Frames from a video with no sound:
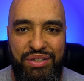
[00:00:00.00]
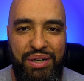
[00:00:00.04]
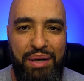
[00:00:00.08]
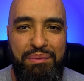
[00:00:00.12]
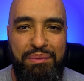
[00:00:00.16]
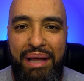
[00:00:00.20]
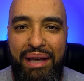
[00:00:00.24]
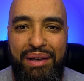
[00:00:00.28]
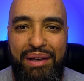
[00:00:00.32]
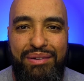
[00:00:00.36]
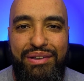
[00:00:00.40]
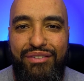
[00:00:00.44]
And I'm
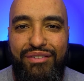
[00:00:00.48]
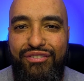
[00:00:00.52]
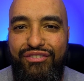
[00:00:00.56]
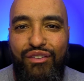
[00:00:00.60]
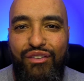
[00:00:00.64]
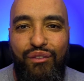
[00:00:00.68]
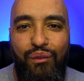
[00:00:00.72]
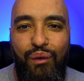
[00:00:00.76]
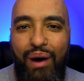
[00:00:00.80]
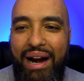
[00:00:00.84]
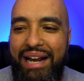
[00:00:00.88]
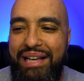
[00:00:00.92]
like, what the,
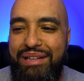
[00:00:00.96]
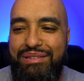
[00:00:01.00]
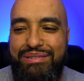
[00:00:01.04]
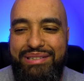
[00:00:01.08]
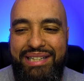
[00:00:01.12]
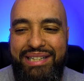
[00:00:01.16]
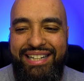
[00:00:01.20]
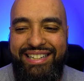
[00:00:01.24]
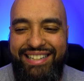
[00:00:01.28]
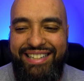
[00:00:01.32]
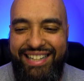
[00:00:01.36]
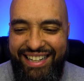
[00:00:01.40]
why are
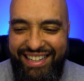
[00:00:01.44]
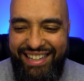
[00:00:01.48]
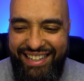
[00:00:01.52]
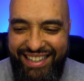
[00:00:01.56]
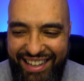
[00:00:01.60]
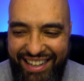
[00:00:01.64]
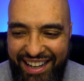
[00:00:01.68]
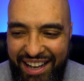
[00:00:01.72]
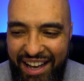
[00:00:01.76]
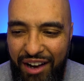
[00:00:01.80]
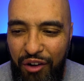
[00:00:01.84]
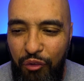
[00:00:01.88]
you?
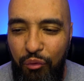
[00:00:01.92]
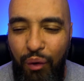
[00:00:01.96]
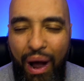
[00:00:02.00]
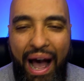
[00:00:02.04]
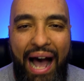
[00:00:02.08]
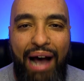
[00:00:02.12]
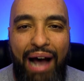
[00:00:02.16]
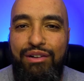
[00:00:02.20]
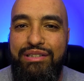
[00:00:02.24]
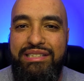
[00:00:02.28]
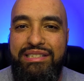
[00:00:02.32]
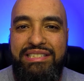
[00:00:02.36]
well,
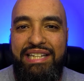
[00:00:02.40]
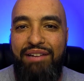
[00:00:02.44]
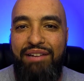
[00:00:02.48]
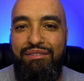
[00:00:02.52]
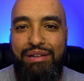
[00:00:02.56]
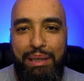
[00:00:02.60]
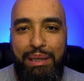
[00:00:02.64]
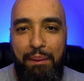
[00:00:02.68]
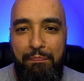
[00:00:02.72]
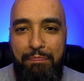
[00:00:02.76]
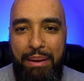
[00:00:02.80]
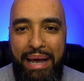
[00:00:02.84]
how is this
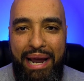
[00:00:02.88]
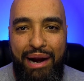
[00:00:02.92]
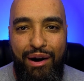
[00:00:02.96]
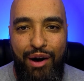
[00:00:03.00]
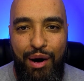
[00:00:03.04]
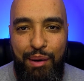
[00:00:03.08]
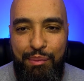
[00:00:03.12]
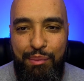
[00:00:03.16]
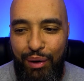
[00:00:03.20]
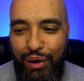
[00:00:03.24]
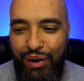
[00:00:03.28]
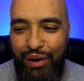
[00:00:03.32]
even
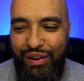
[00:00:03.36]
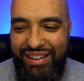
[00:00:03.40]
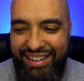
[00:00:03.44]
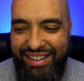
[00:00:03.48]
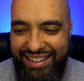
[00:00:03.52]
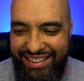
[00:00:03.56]
comparable?